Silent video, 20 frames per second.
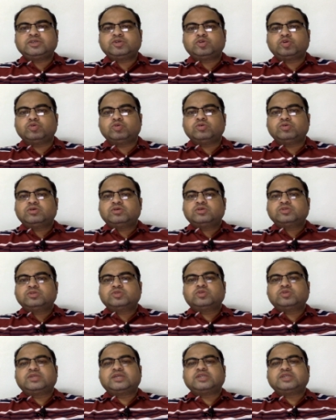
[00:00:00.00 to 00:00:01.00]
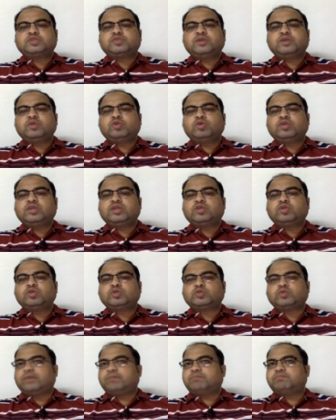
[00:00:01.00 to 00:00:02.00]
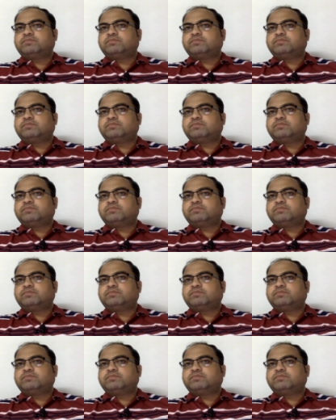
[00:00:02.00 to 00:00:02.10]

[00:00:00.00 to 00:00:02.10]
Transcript: true so that's why no need to swap